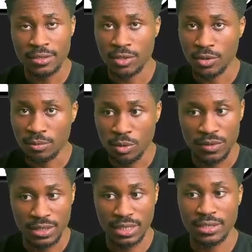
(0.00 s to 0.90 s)
So it
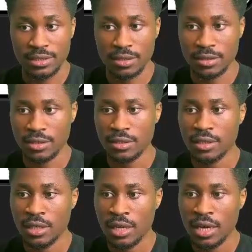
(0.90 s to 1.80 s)
moves instantly,
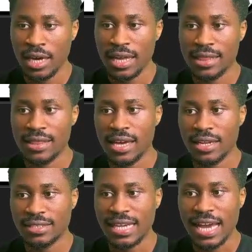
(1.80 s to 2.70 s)
and then
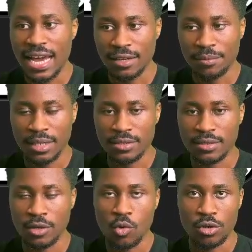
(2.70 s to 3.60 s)
it animates the
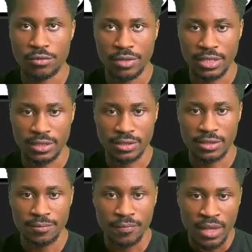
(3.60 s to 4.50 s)
corner
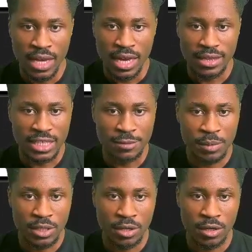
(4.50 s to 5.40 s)
radius. And that's
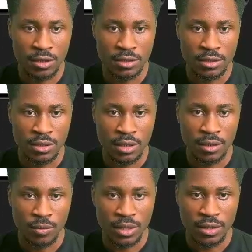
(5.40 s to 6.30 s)
because
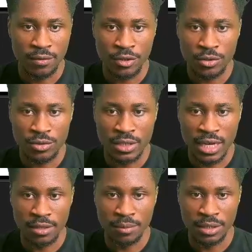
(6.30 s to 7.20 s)
whenever you use
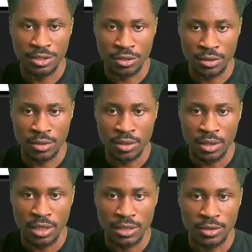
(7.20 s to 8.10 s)
animation,
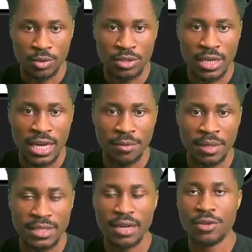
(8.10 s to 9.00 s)
it's going to
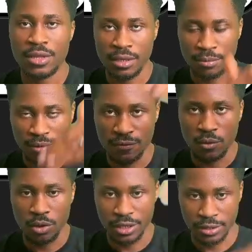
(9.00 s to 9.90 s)
animate everything
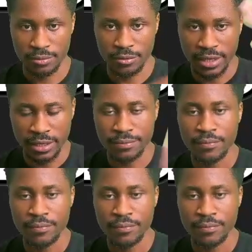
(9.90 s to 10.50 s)
before it, right?